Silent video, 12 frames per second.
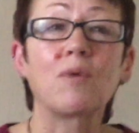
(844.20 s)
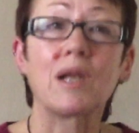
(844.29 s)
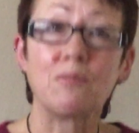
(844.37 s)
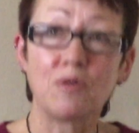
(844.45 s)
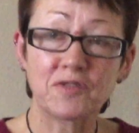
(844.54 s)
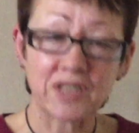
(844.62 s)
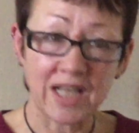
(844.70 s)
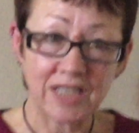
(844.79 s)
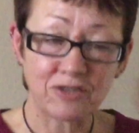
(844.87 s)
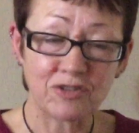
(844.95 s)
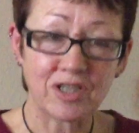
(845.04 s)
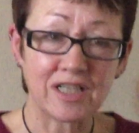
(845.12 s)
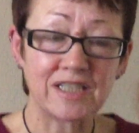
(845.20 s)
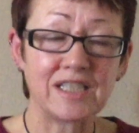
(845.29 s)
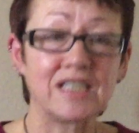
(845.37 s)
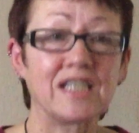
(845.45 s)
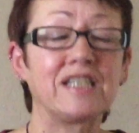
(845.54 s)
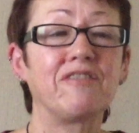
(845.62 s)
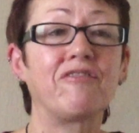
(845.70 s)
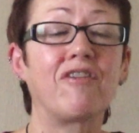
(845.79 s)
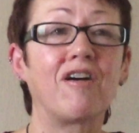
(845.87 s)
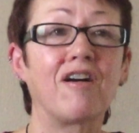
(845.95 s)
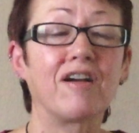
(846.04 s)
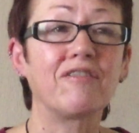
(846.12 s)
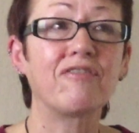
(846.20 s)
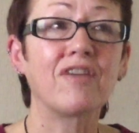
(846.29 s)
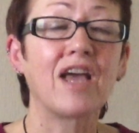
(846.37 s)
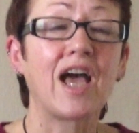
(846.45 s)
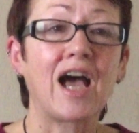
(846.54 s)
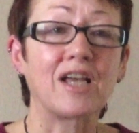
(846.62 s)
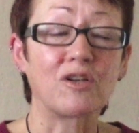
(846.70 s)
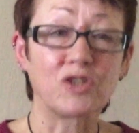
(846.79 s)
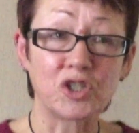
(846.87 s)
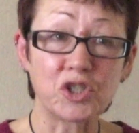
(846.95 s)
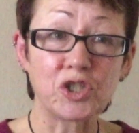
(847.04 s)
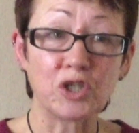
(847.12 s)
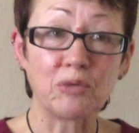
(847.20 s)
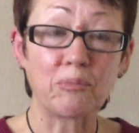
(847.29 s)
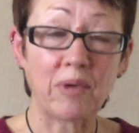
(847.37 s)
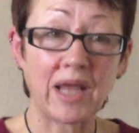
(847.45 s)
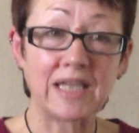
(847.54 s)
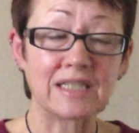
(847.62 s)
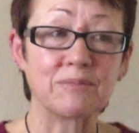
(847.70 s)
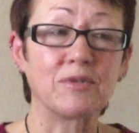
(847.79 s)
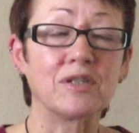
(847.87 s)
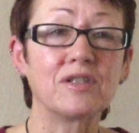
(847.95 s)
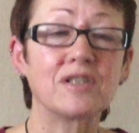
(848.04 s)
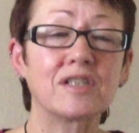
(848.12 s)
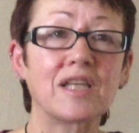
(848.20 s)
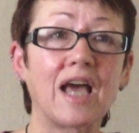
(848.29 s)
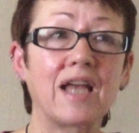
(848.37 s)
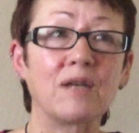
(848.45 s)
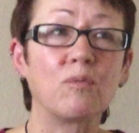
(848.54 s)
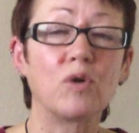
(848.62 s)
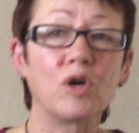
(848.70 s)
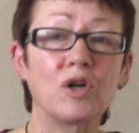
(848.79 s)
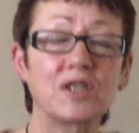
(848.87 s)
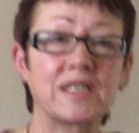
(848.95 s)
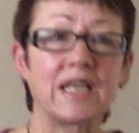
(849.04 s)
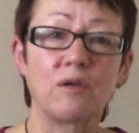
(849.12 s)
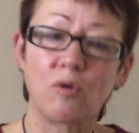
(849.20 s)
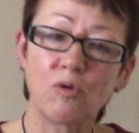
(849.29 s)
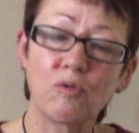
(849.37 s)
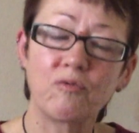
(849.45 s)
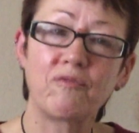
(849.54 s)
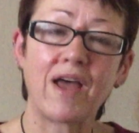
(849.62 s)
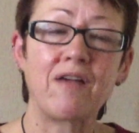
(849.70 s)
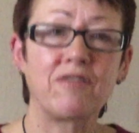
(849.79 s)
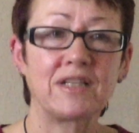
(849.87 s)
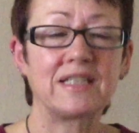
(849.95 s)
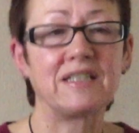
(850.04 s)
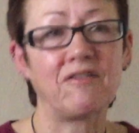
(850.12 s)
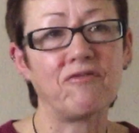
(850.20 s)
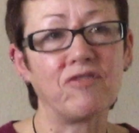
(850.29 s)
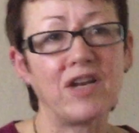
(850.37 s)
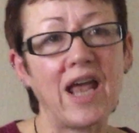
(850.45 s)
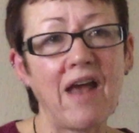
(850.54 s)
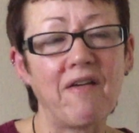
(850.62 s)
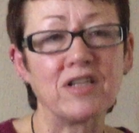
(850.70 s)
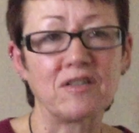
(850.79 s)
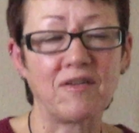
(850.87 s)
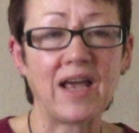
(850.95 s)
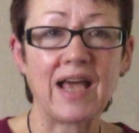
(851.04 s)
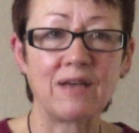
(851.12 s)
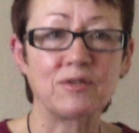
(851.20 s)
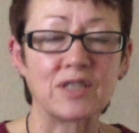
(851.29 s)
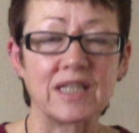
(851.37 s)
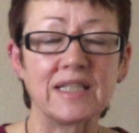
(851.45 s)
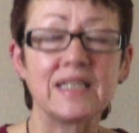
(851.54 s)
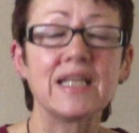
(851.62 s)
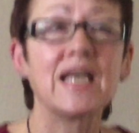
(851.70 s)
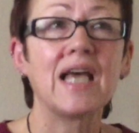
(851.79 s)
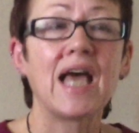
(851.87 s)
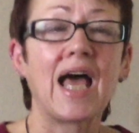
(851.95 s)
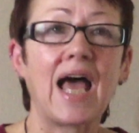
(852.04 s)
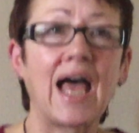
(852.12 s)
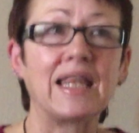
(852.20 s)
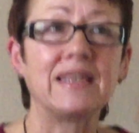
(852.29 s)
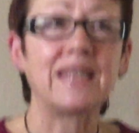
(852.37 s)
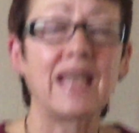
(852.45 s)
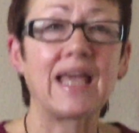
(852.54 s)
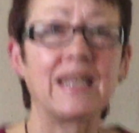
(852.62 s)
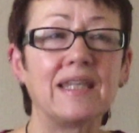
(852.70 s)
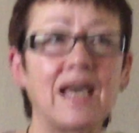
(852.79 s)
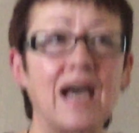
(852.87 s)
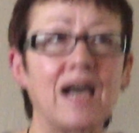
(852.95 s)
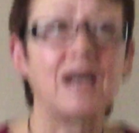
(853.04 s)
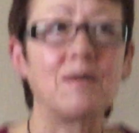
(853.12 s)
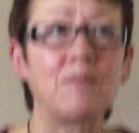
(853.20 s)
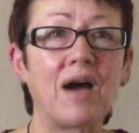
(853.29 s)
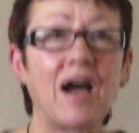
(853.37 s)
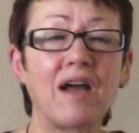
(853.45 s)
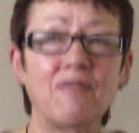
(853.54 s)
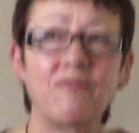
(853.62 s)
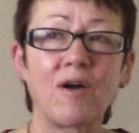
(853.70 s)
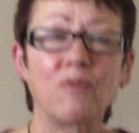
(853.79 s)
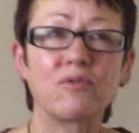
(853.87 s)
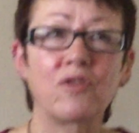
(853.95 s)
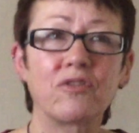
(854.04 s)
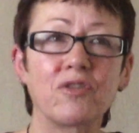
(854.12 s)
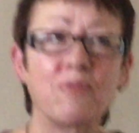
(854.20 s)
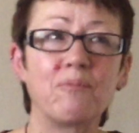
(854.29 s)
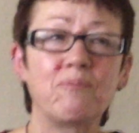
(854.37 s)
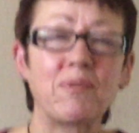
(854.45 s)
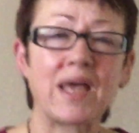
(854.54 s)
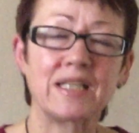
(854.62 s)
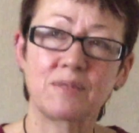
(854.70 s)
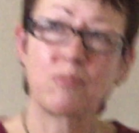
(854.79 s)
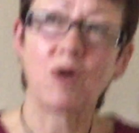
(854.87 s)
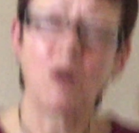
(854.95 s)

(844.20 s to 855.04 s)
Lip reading: When I moved to Leicester in 1995, I was a student placement, and I worked in all various different areas of housing. And then I felt that the best